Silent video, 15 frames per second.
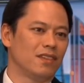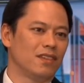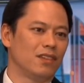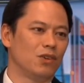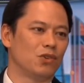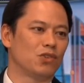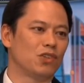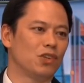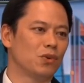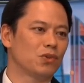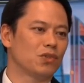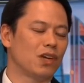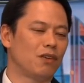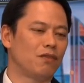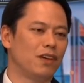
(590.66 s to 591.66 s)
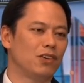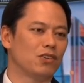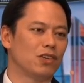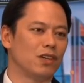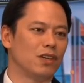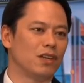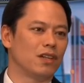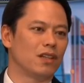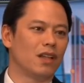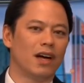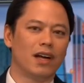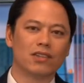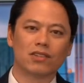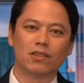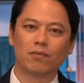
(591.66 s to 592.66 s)
There's still salvation.
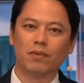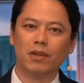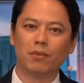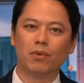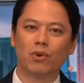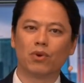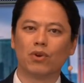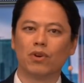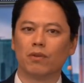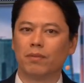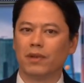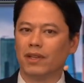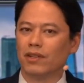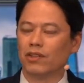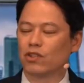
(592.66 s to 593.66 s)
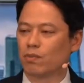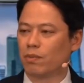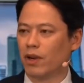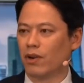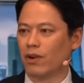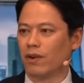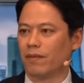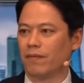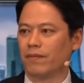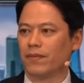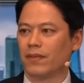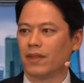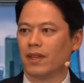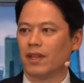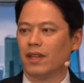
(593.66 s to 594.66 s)
Lots of people could have been spared.
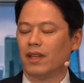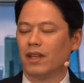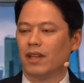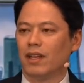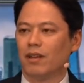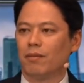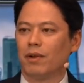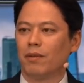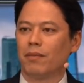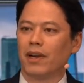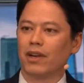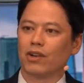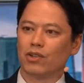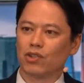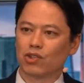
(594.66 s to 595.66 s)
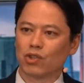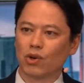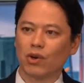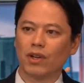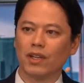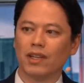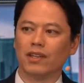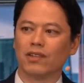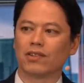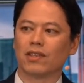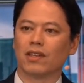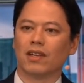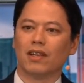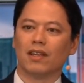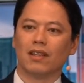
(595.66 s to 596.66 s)
But my concern is,
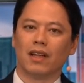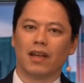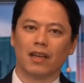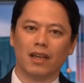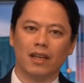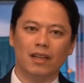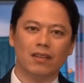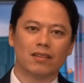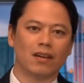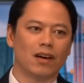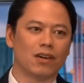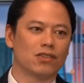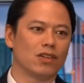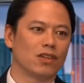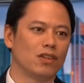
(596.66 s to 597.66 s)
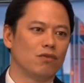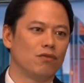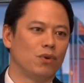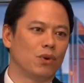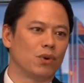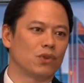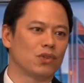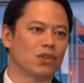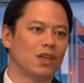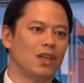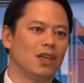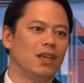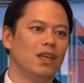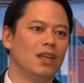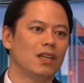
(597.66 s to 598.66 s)
like any toxic divorce,
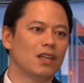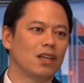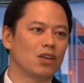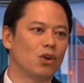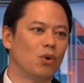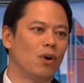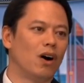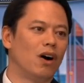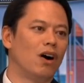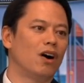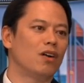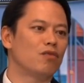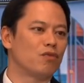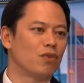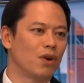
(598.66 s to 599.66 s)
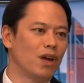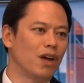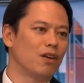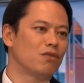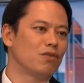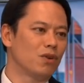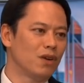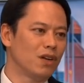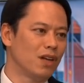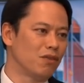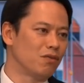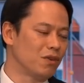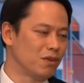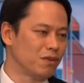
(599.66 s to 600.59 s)
it can go on forever and ever.